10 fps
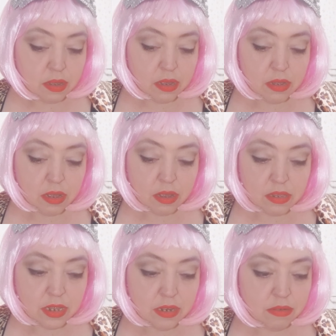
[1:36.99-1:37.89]
I, I
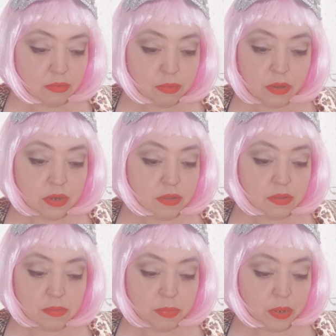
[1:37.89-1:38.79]
didn't want to
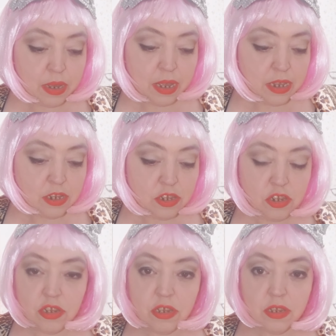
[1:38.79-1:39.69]
put
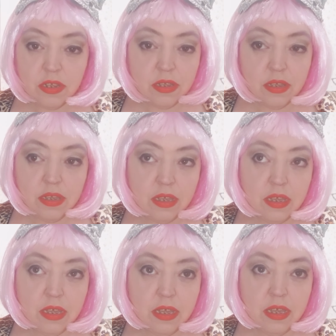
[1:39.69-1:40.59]
age
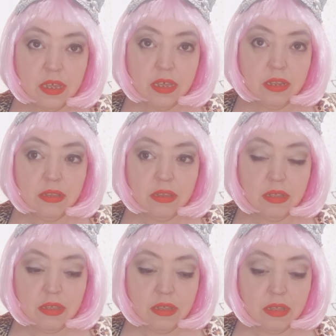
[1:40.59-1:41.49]
in
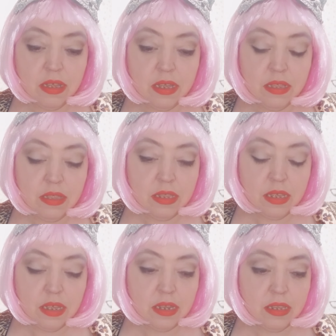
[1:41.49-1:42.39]
in
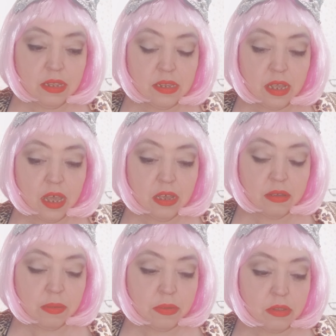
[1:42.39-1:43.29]
in this
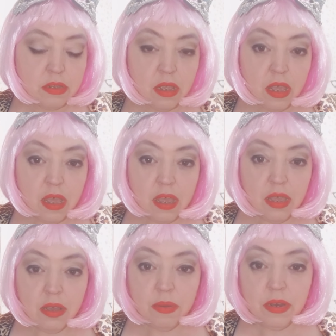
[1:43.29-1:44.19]
category because
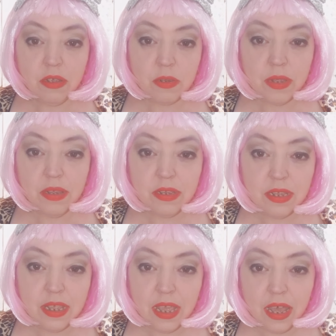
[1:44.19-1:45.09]
we're not supposed
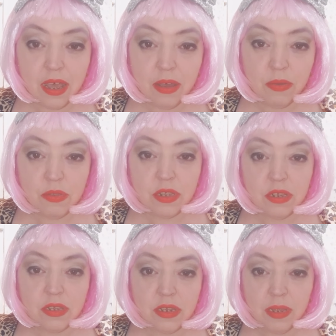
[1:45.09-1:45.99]
to get old,
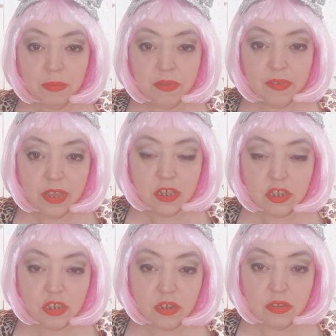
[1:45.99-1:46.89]
it's an
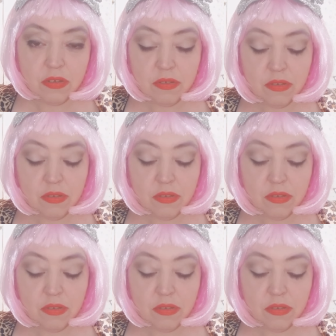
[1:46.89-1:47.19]
imperfection.